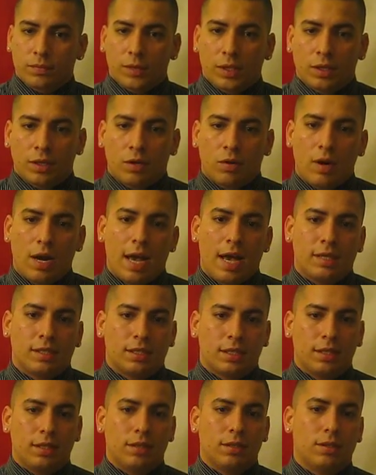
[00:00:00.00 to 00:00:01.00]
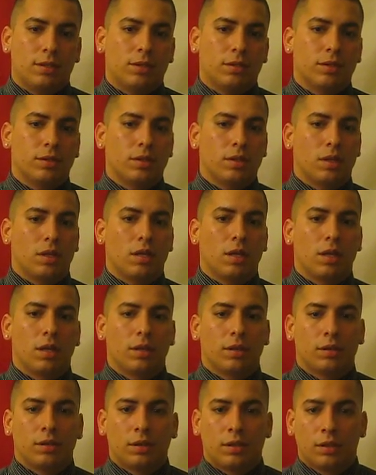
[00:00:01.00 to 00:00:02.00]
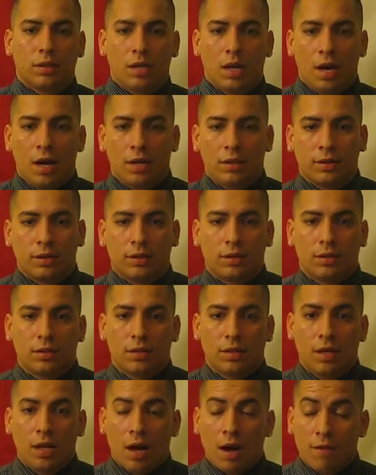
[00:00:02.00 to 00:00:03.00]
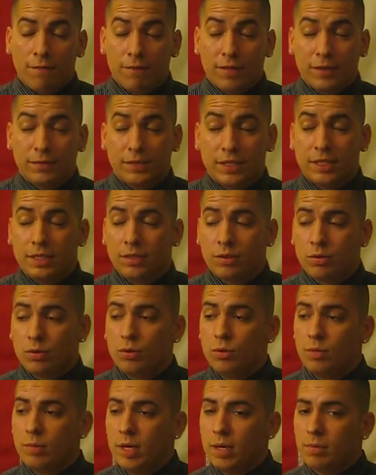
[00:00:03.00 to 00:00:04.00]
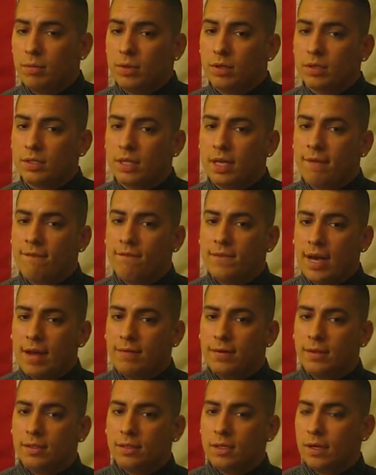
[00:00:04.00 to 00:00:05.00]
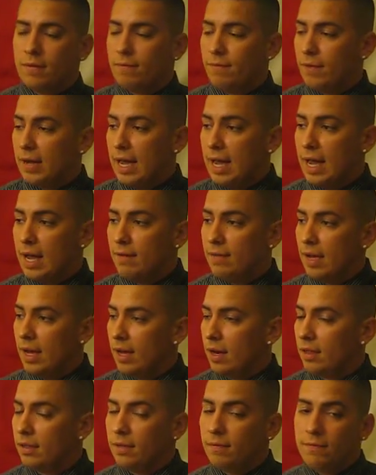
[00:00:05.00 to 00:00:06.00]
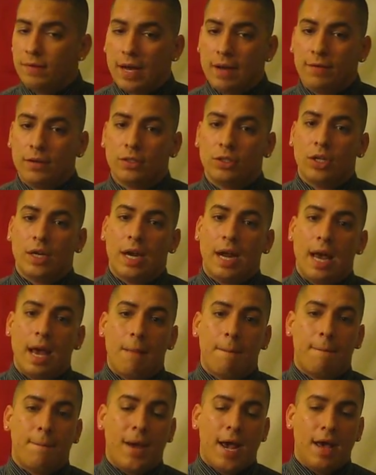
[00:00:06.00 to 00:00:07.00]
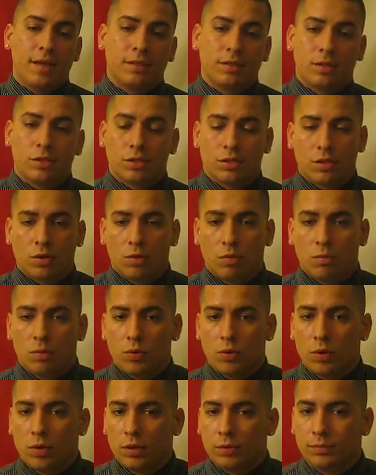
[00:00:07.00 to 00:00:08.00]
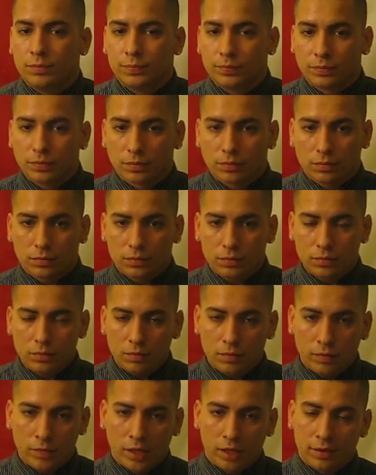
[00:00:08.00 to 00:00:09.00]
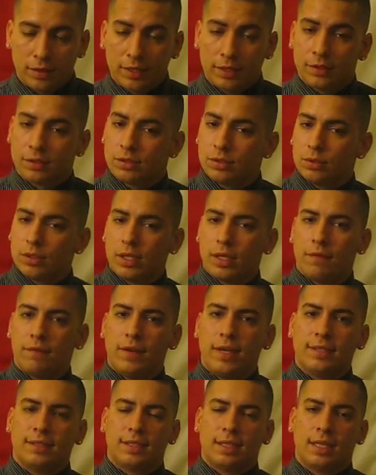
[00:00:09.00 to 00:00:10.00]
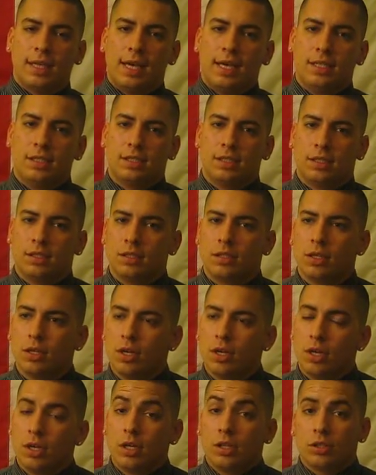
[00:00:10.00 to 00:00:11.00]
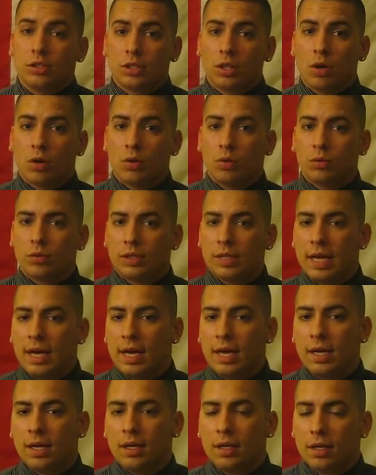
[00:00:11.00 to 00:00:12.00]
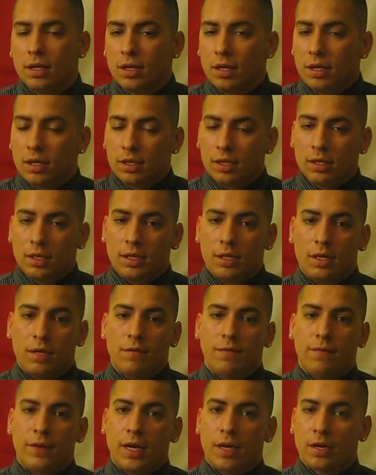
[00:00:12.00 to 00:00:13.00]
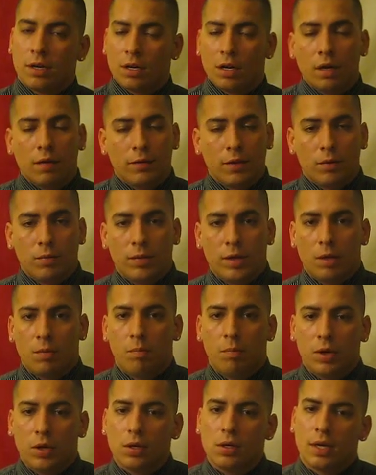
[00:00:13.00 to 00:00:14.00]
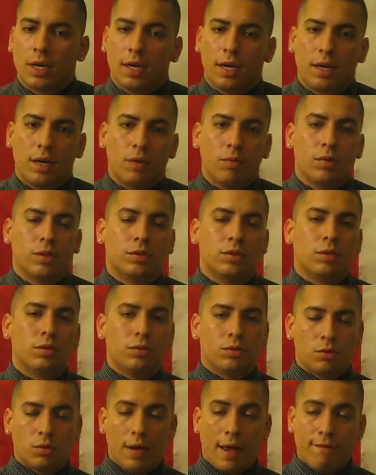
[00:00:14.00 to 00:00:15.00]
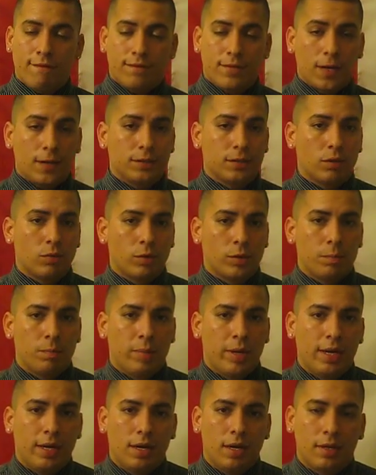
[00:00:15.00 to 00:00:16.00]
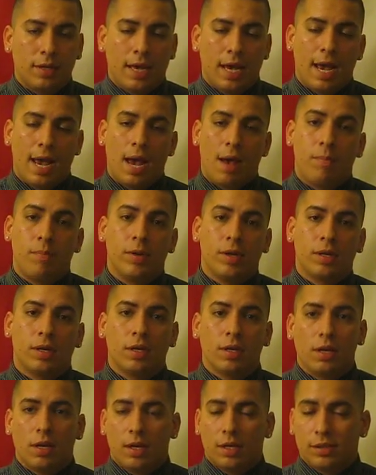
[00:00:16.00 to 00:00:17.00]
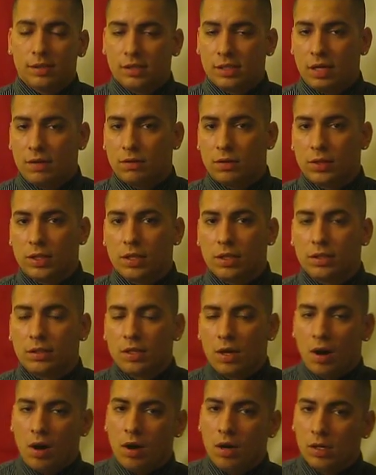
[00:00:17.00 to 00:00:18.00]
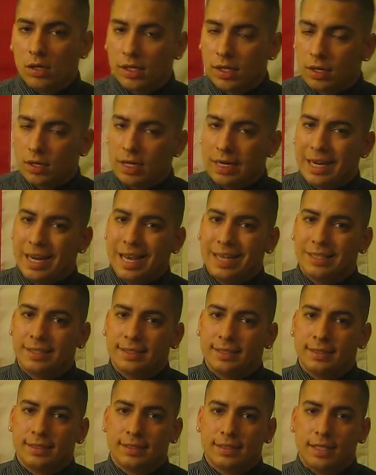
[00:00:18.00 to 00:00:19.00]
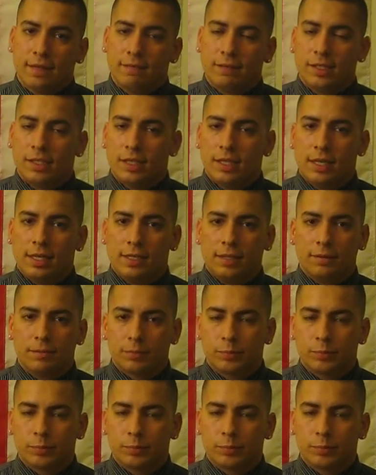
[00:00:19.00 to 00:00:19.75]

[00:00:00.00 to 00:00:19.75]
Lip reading: The crash killed all 15 crew members and 505 out of the 509 passengers on board. The ensuing investigation showed that the failure of the rear bulkhead was due to a faulty repair that happened several years earlier in 1978.